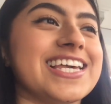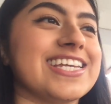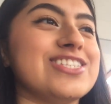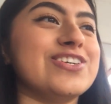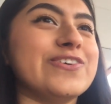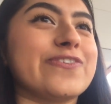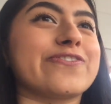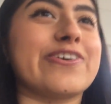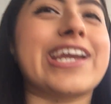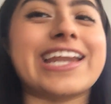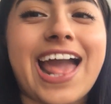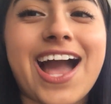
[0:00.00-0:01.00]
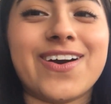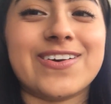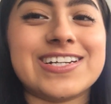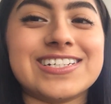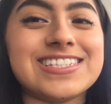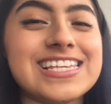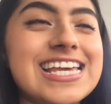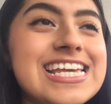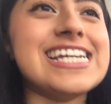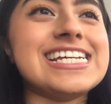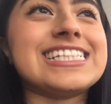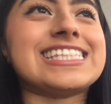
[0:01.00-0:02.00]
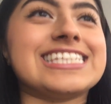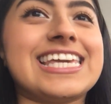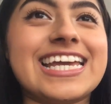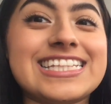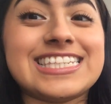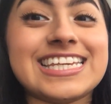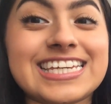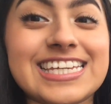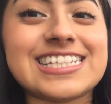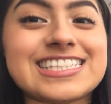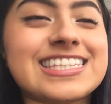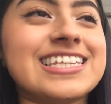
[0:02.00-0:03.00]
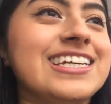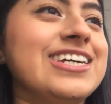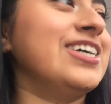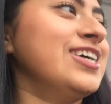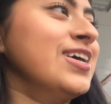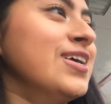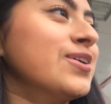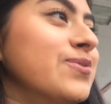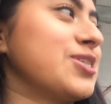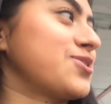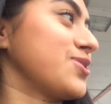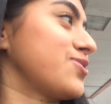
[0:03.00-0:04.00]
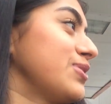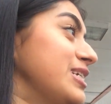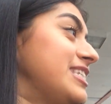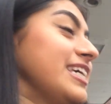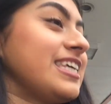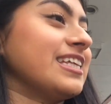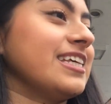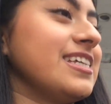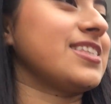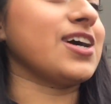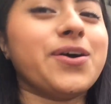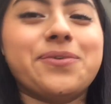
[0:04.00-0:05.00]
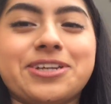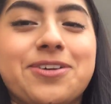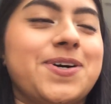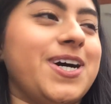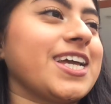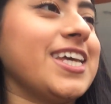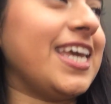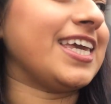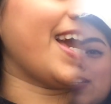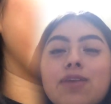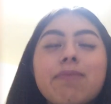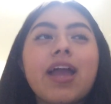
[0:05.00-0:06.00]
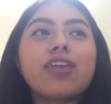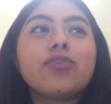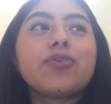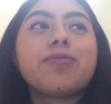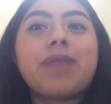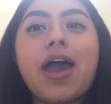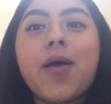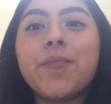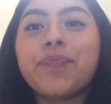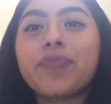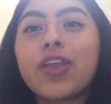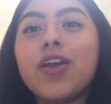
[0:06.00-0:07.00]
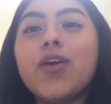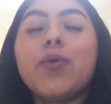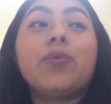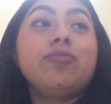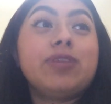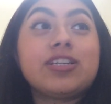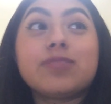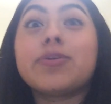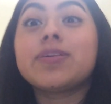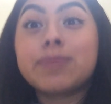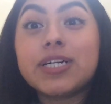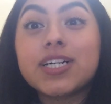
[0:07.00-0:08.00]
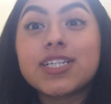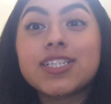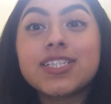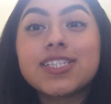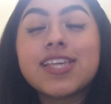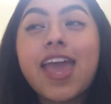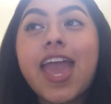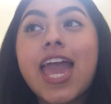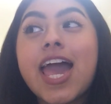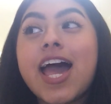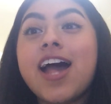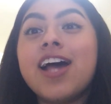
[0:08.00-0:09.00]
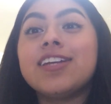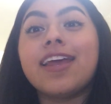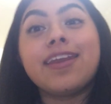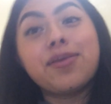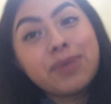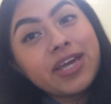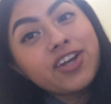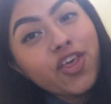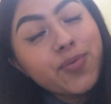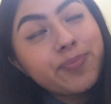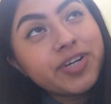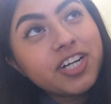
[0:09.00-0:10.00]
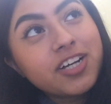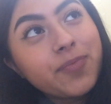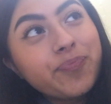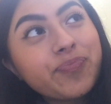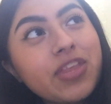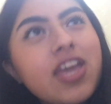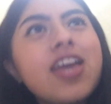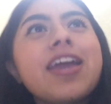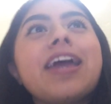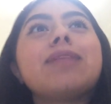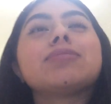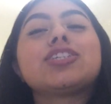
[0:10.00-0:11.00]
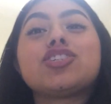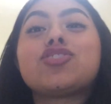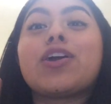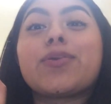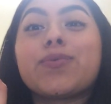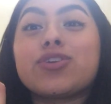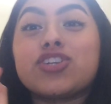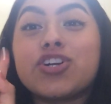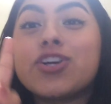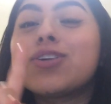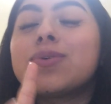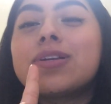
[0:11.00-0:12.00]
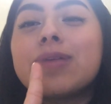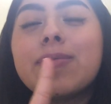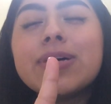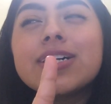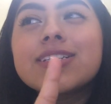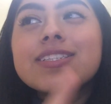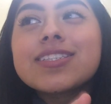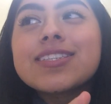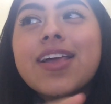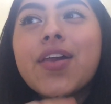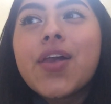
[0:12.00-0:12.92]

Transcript: like two freaking hours to get tickets, which was ridiculous. Oh, we can walk. So I'm back in the room now. We picked up our books, and I need to buy another book. And I'm gonna try to return one of my books